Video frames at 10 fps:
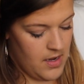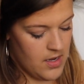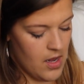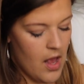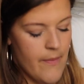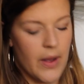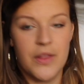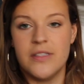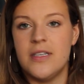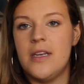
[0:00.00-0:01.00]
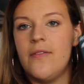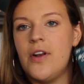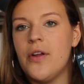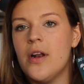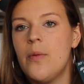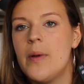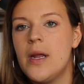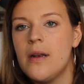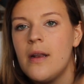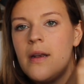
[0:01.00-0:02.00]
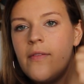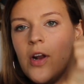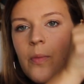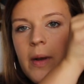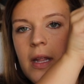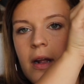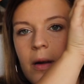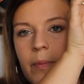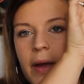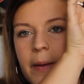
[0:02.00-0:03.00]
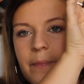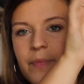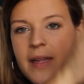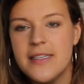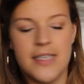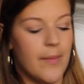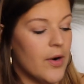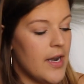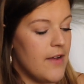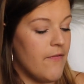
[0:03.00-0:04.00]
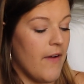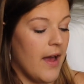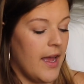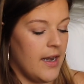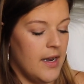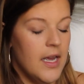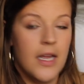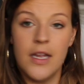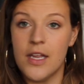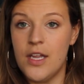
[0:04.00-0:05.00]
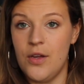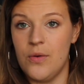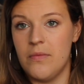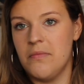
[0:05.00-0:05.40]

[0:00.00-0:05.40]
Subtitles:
yeah, I bought this and didn't even know you could open it. I didn't even open it there, but summery, fun, cute